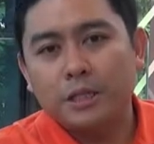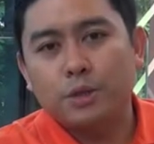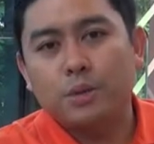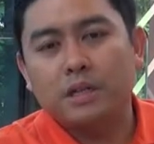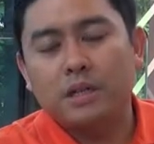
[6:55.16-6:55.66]

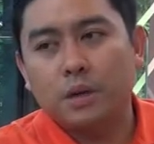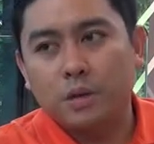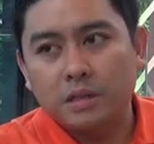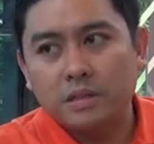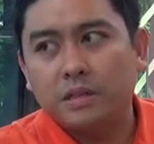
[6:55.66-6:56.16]
toward the
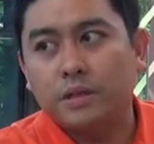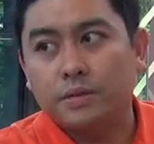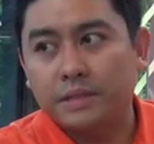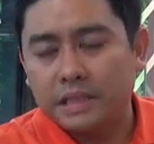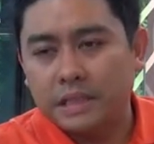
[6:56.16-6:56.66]
local and
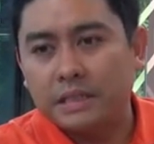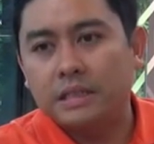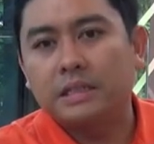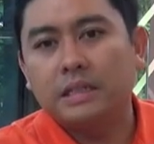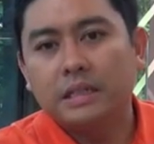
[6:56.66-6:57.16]
overseas,